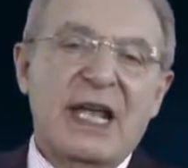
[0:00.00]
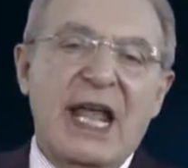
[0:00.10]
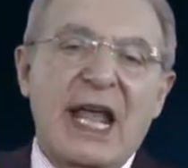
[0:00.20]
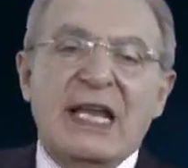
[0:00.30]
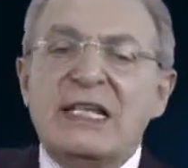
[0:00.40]

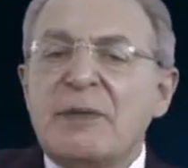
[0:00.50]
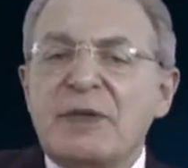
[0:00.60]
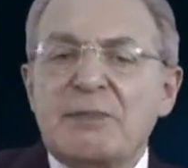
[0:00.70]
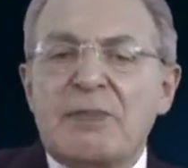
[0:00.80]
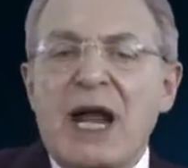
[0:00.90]

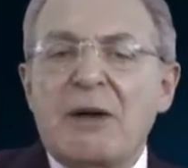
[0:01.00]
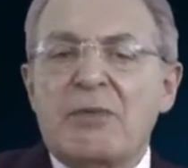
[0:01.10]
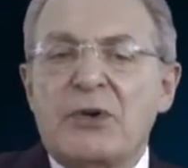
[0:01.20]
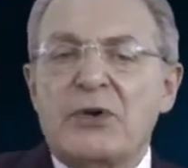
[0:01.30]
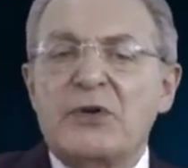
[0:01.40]
Elizabeth
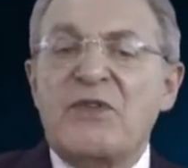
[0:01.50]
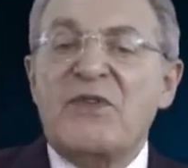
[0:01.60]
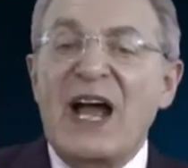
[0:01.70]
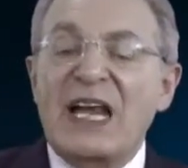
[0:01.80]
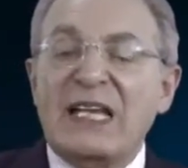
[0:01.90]
Blackburn
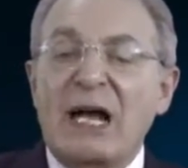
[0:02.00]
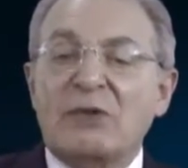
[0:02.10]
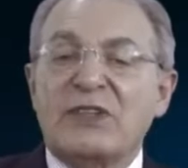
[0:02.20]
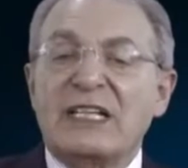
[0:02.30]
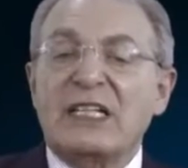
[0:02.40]
find
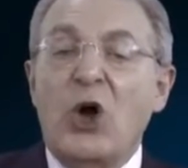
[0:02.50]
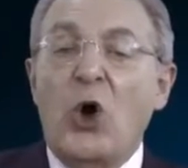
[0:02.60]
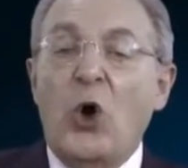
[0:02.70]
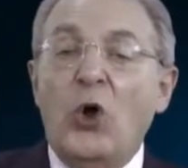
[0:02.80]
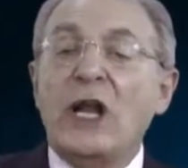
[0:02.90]
out that
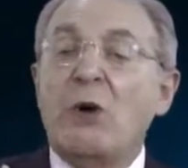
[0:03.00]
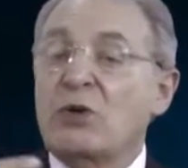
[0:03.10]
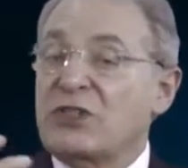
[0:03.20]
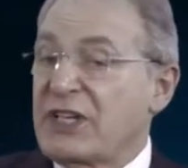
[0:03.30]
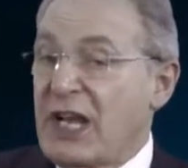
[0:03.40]
all our
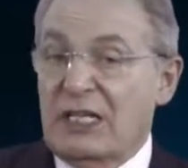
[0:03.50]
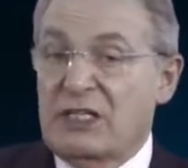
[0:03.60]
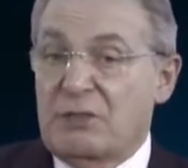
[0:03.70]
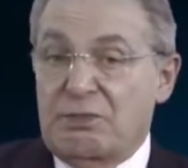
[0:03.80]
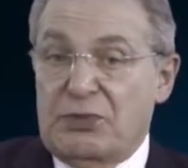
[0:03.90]

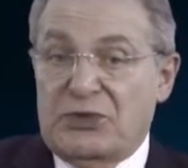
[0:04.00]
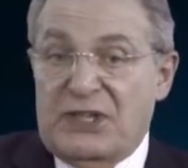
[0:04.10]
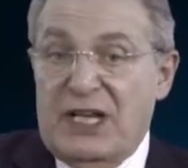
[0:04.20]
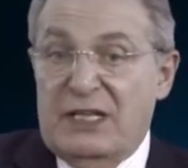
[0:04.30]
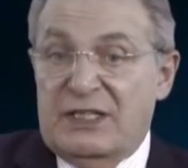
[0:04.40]
cells
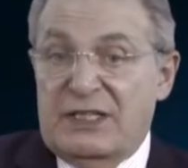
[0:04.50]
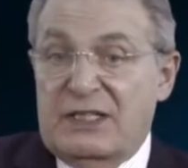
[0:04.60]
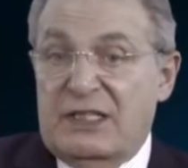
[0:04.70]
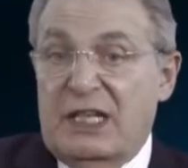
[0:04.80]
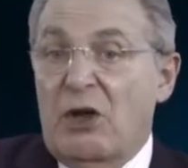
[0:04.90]
possess
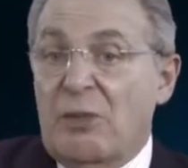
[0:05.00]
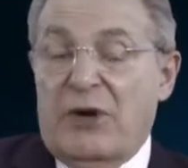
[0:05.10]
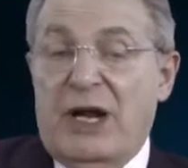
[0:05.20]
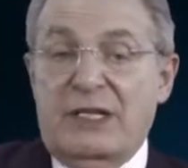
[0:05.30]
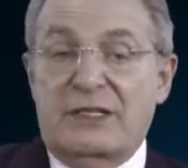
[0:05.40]

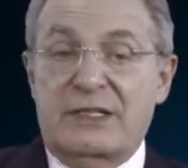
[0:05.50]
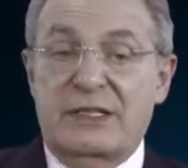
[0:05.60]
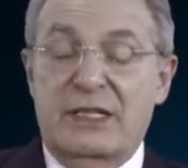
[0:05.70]
telomerase,